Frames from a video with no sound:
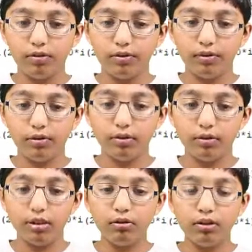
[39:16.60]

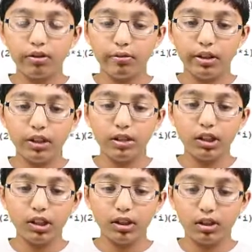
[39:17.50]
foreground the
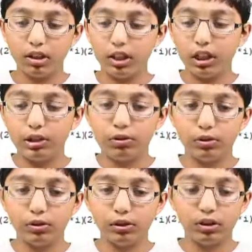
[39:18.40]
writing
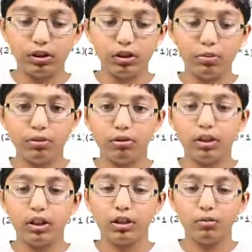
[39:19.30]
equals open
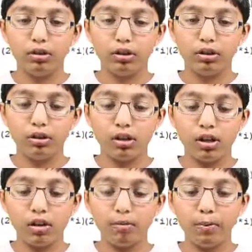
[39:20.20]
quotation marks
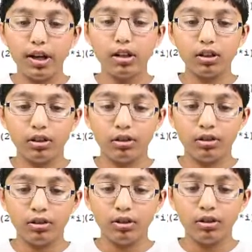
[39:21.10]
black
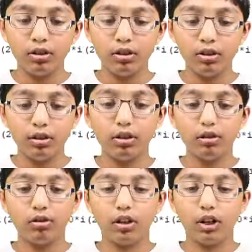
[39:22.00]

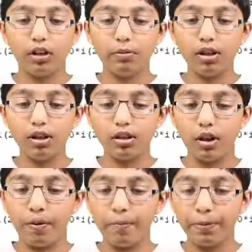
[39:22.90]
close quotation
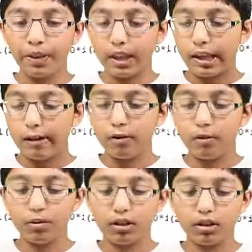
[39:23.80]
marks
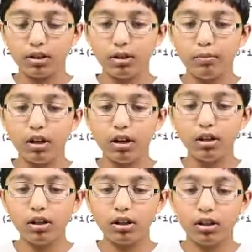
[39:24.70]
comma
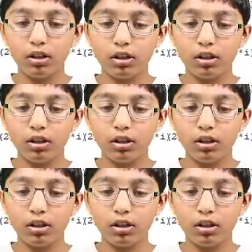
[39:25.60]
command